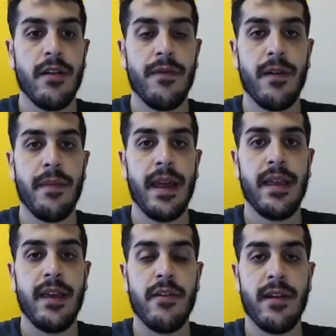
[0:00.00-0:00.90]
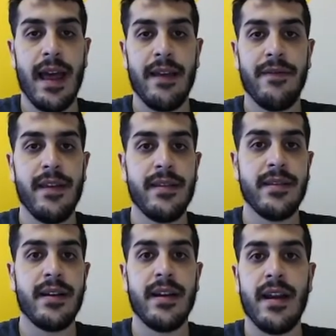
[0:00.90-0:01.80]
for making your life
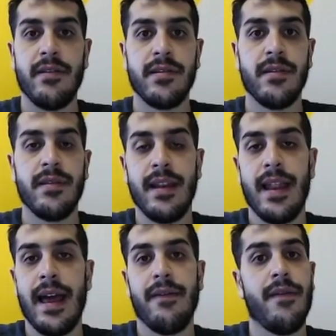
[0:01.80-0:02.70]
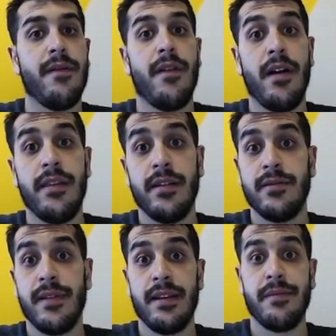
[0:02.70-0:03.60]
easier and also the life of
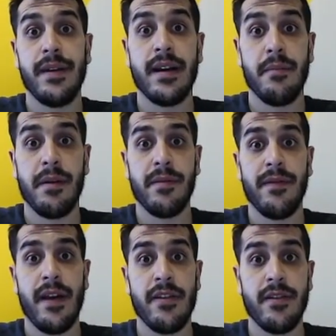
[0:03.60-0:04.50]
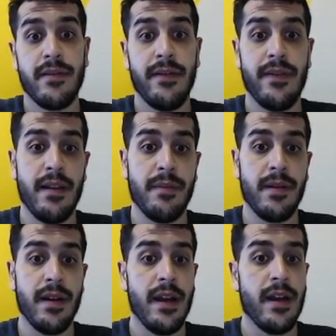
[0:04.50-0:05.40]
others when you become a professional
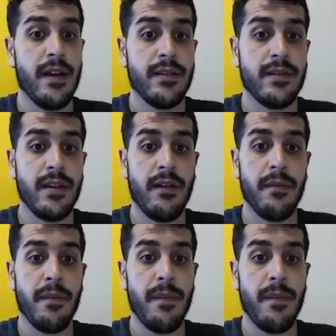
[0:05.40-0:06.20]
developer. So